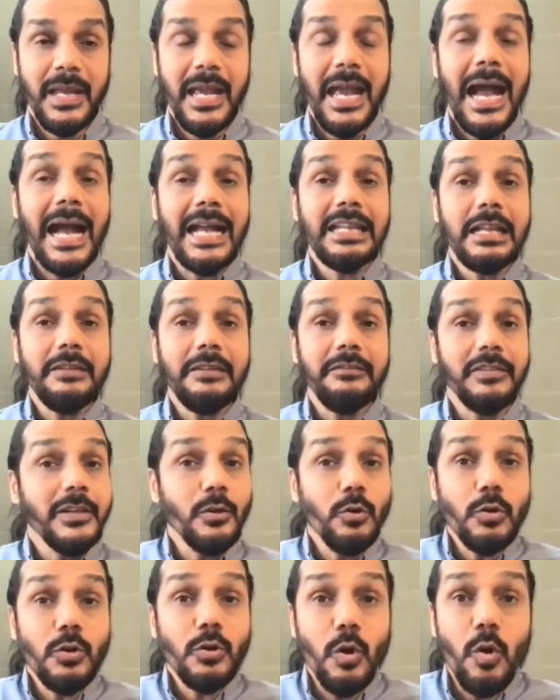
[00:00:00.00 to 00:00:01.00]
And we
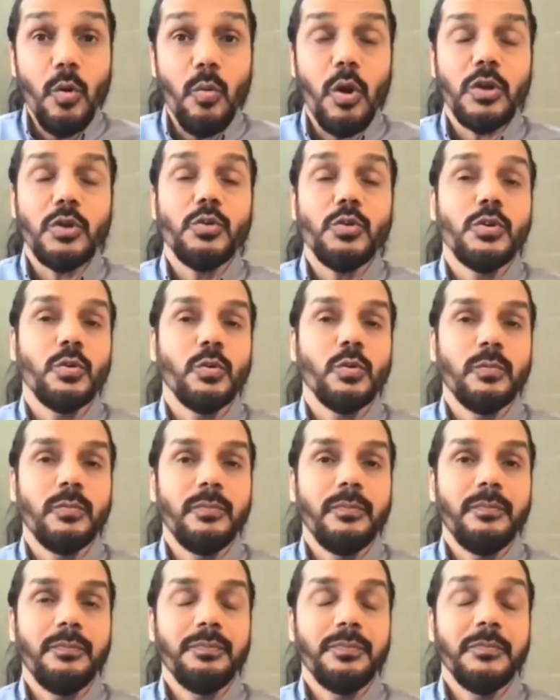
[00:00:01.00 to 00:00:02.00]
don't know what to do.
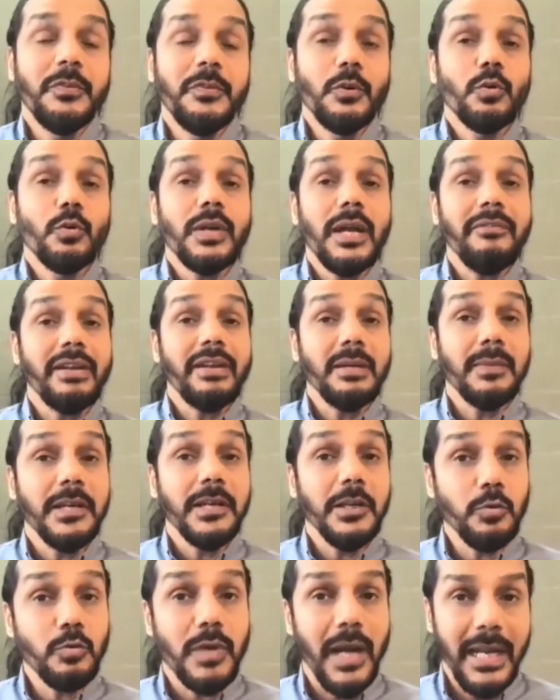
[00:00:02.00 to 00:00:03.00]
We don't have anybody
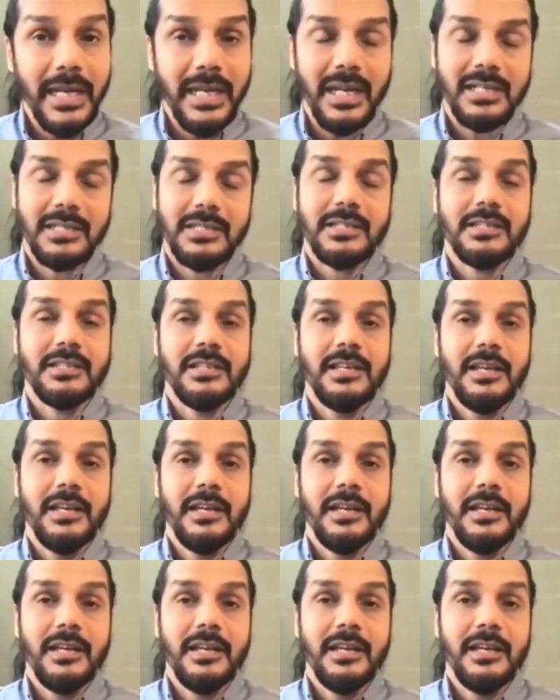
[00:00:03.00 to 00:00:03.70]
to guide us.